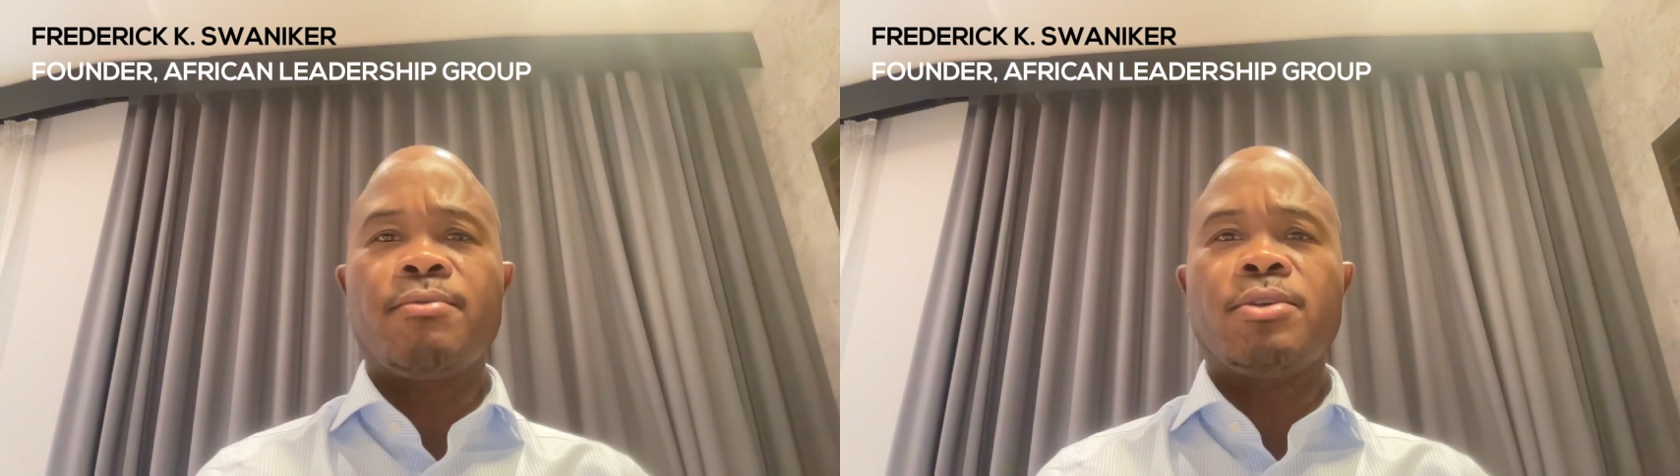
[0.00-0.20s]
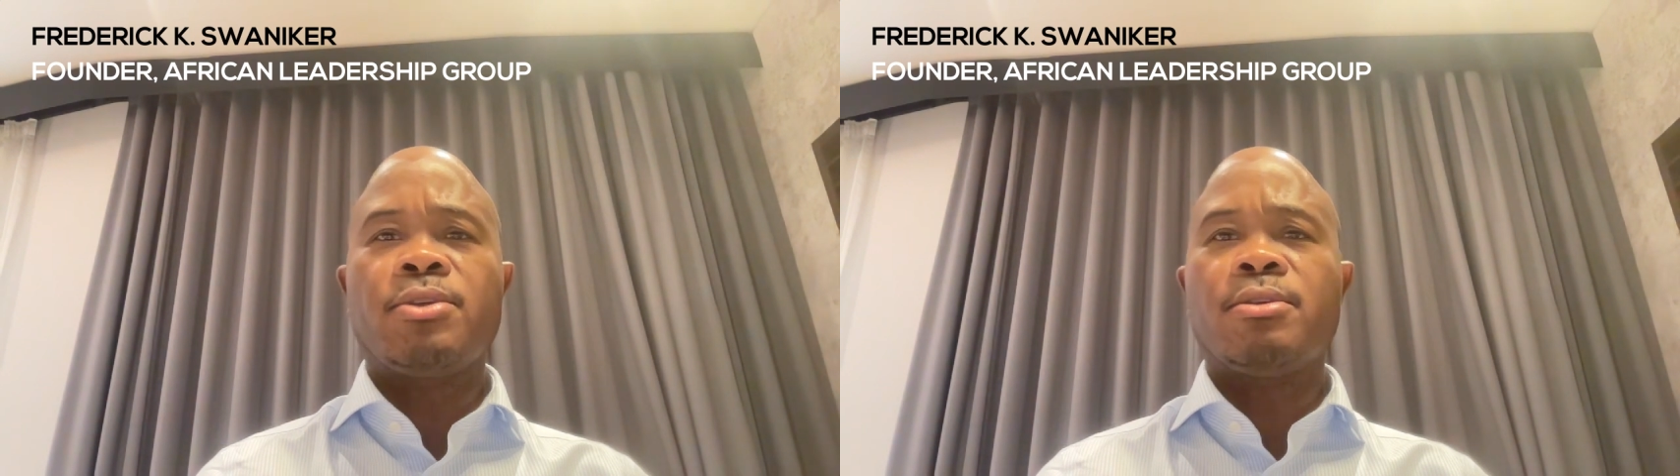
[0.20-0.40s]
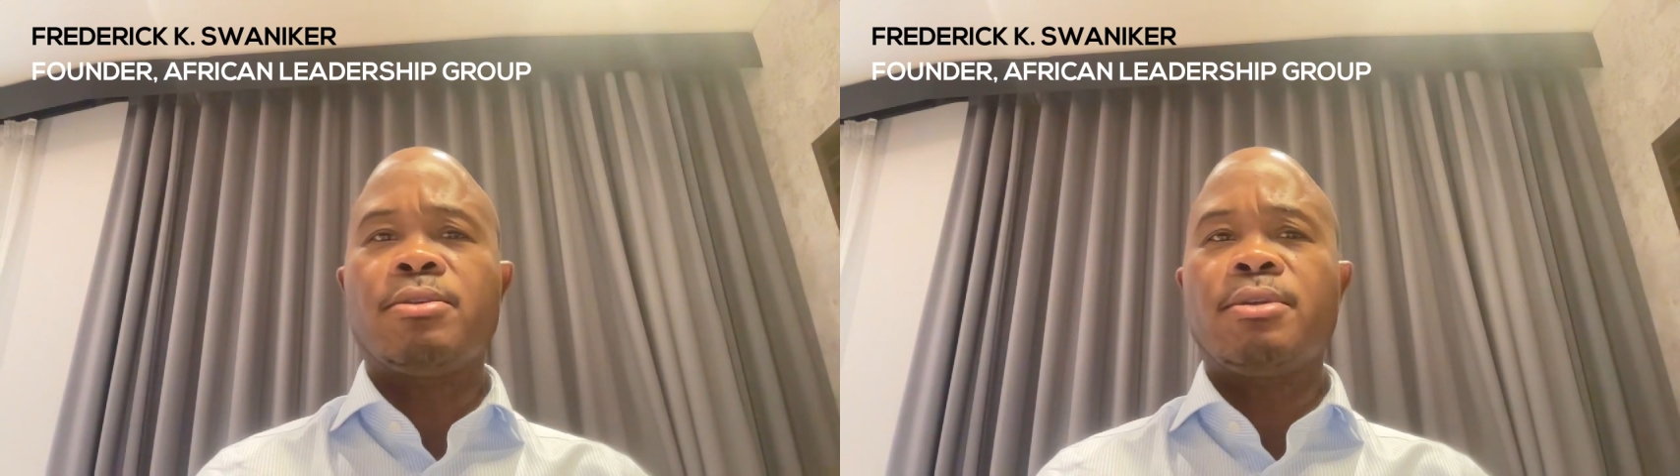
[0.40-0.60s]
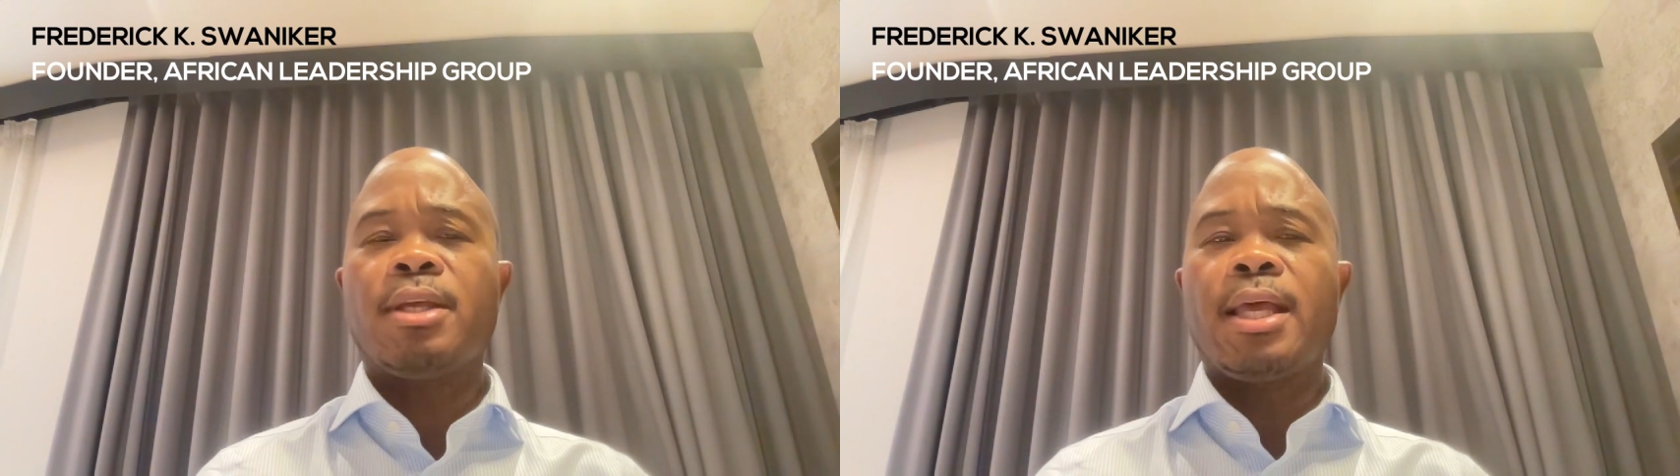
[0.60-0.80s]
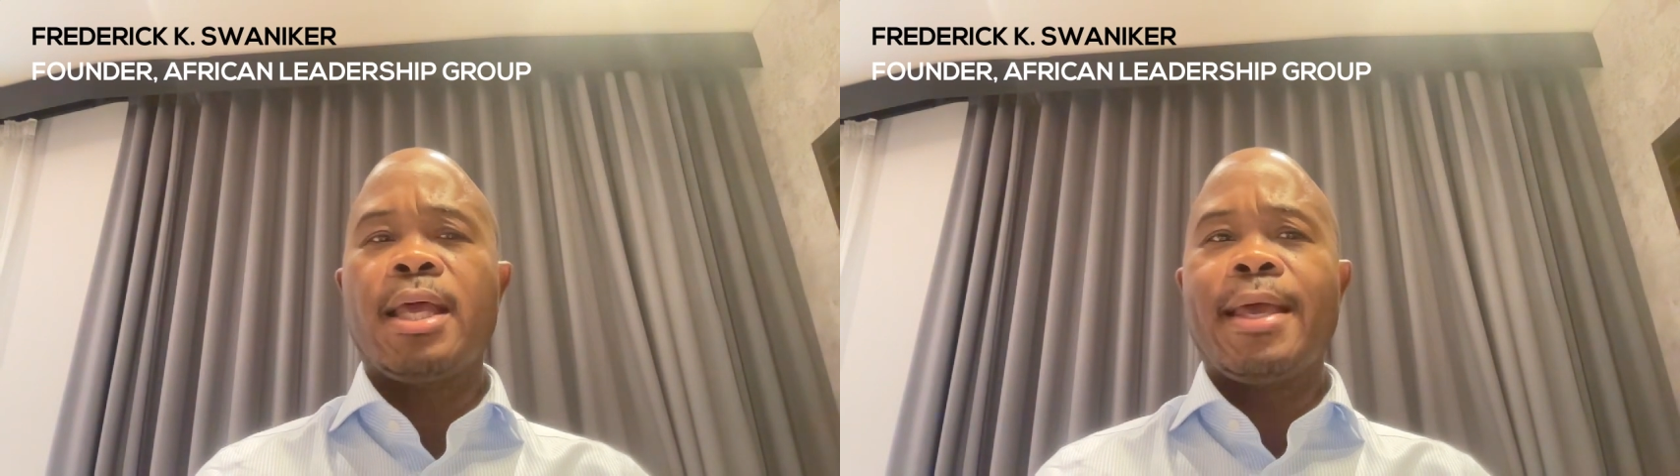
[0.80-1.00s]
officials,
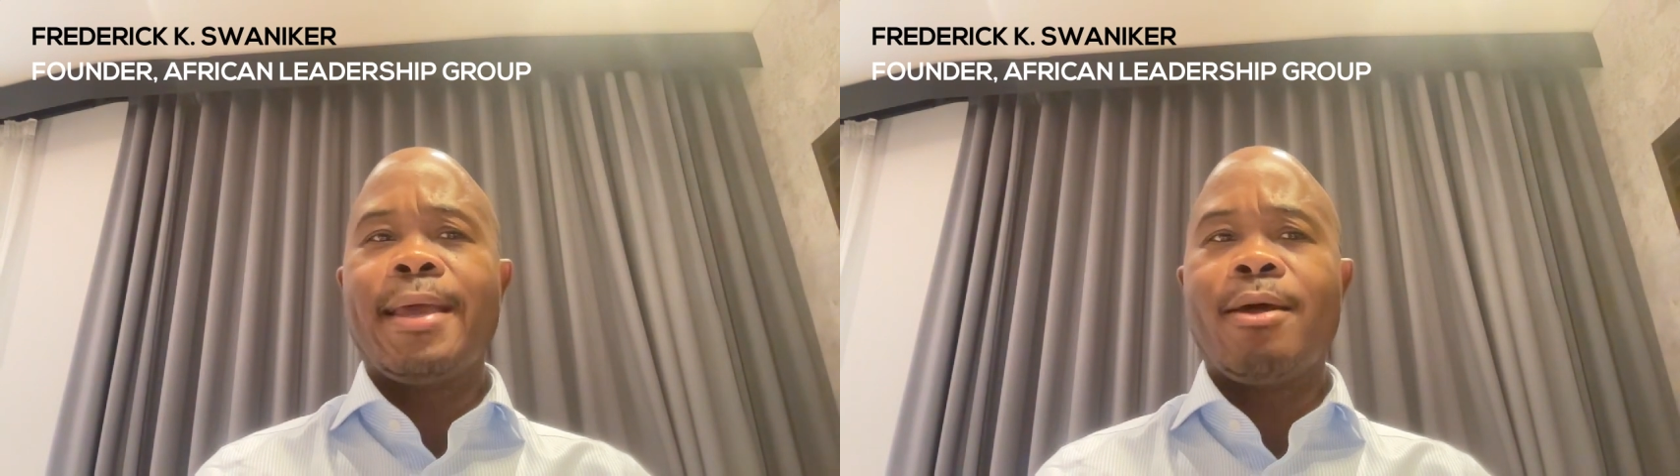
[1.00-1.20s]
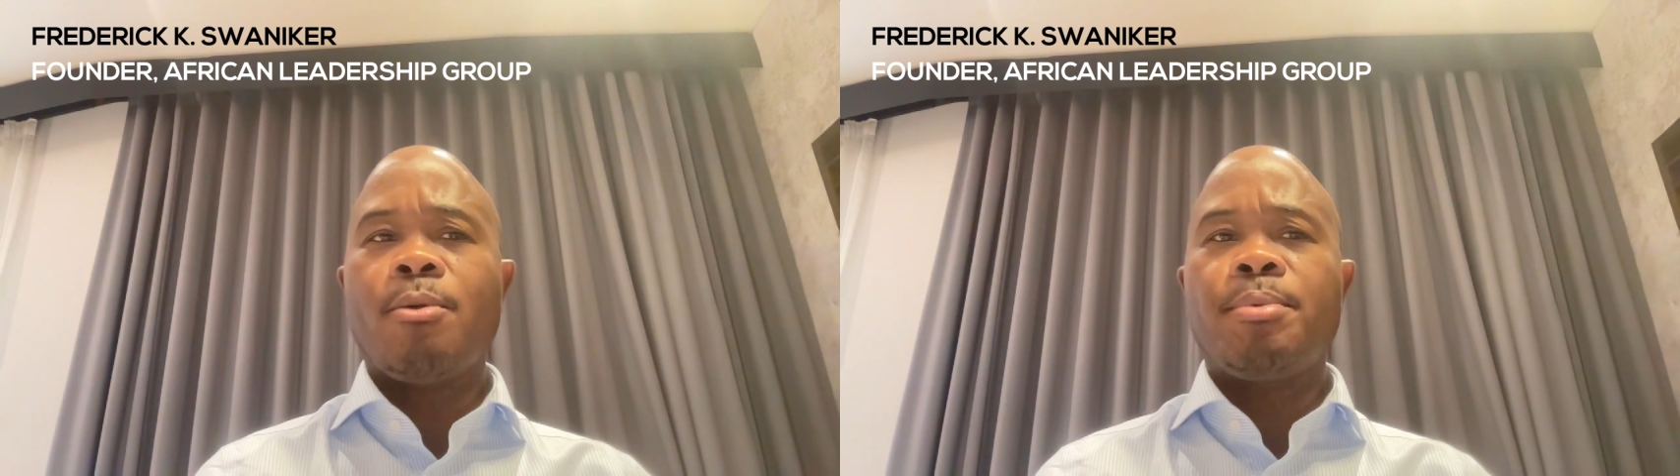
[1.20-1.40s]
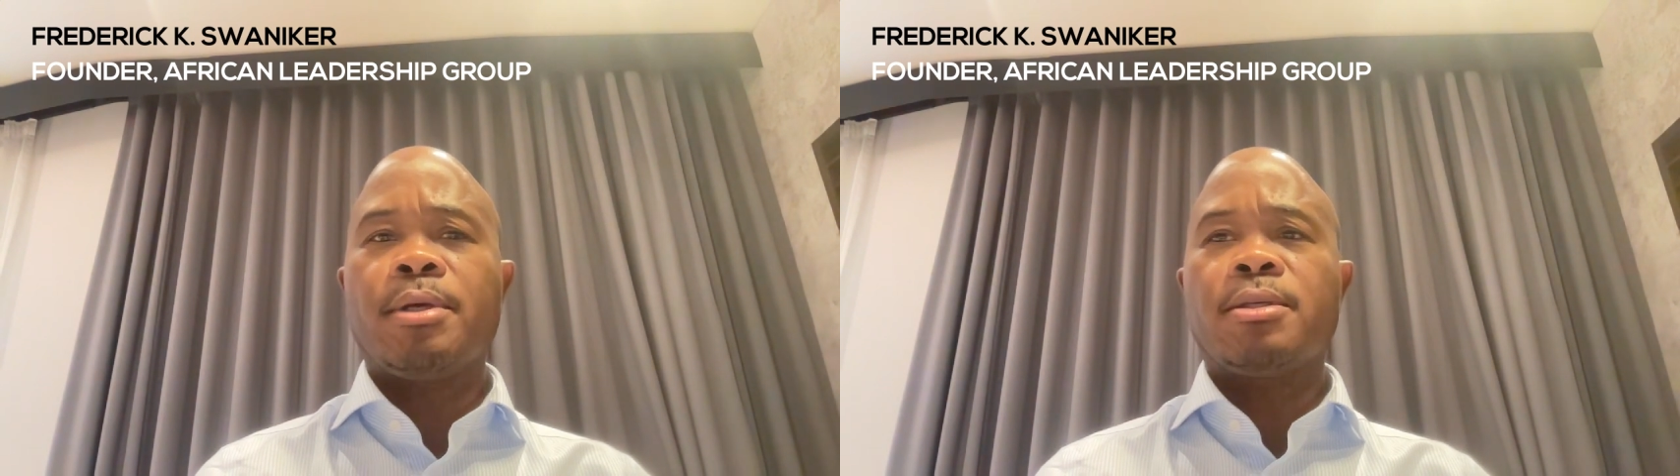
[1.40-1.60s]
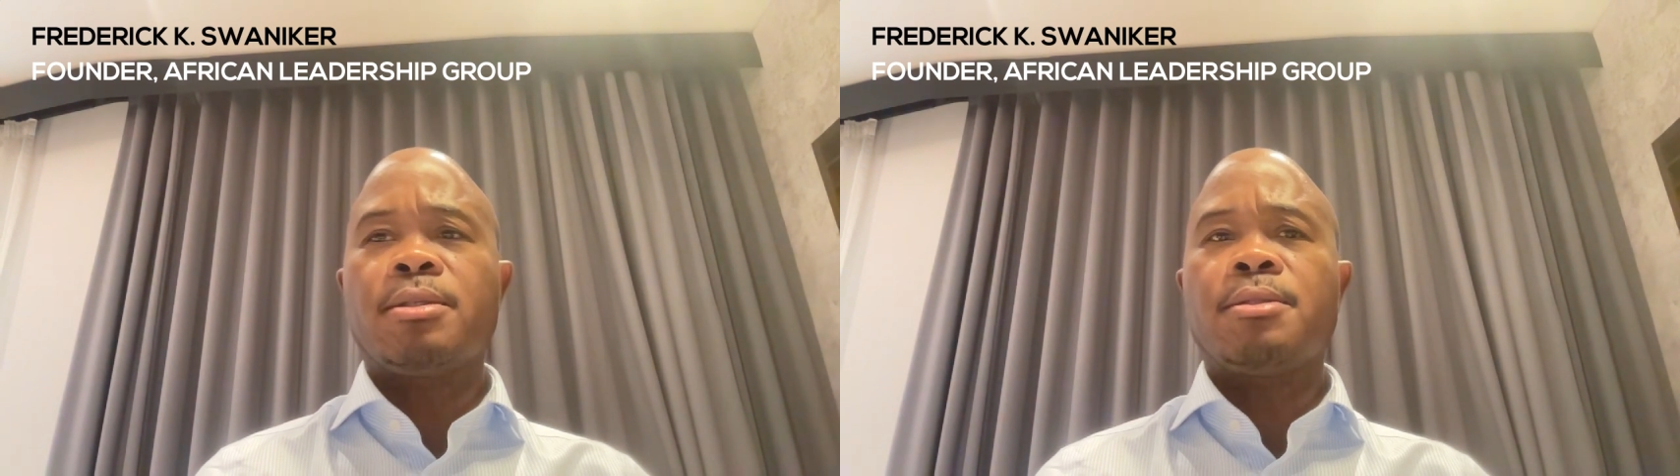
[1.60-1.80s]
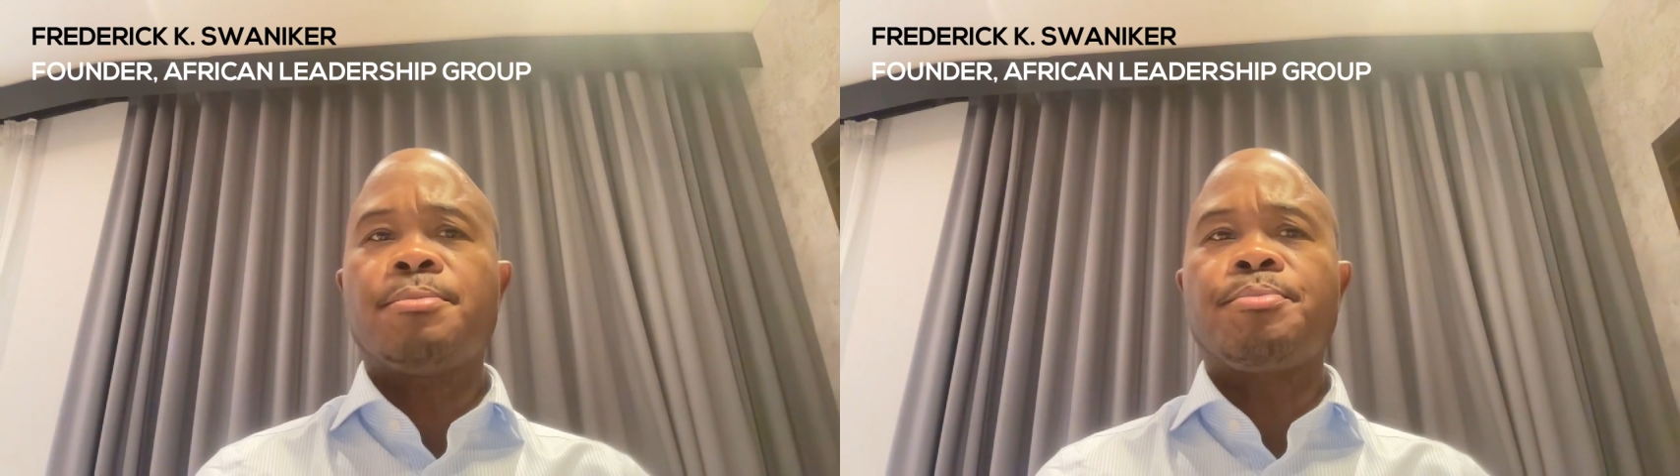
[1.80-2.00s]
helping
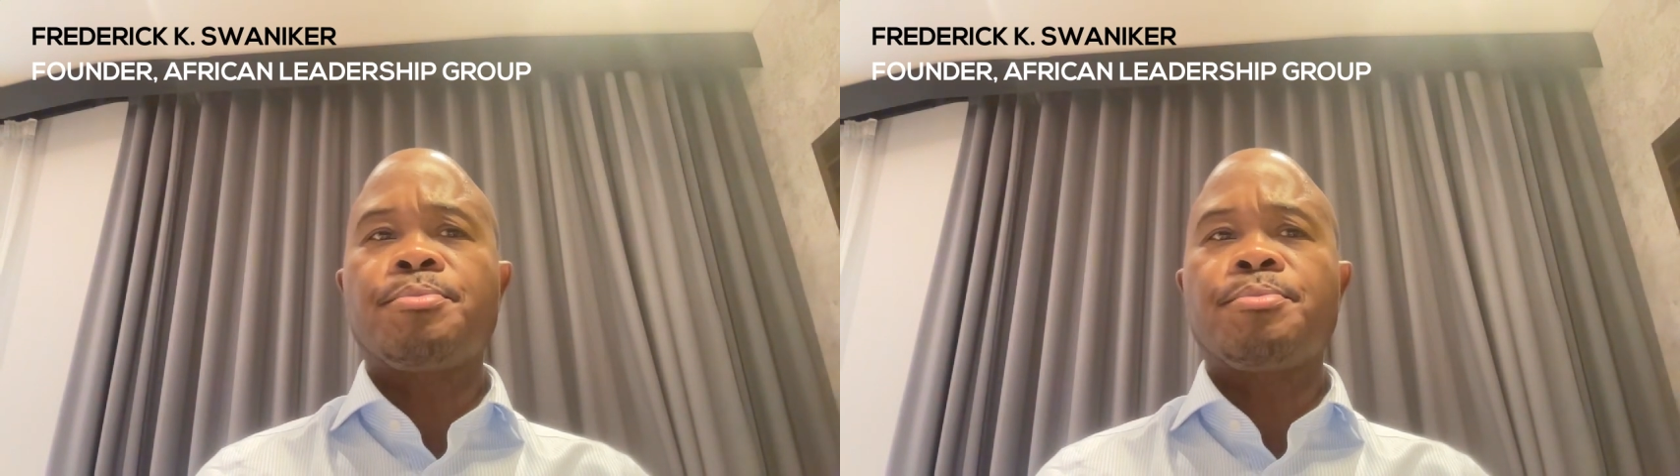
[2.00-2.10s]
us